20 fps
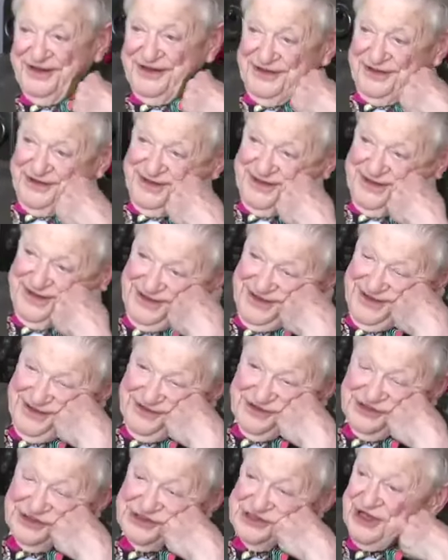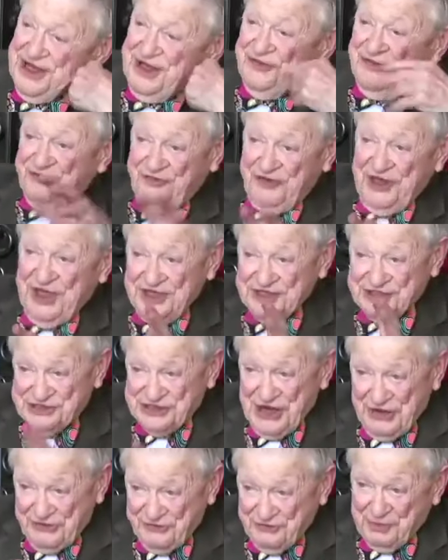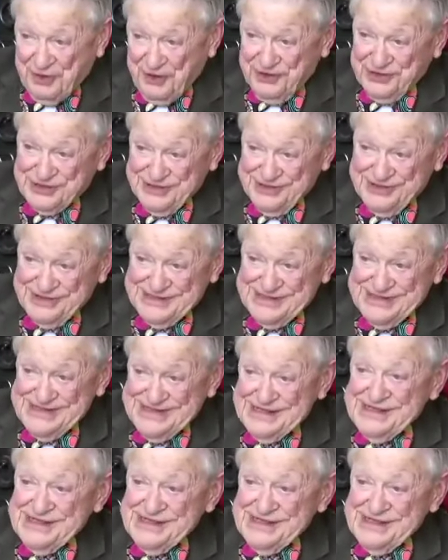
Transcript: You know, I, as a staff, staff person,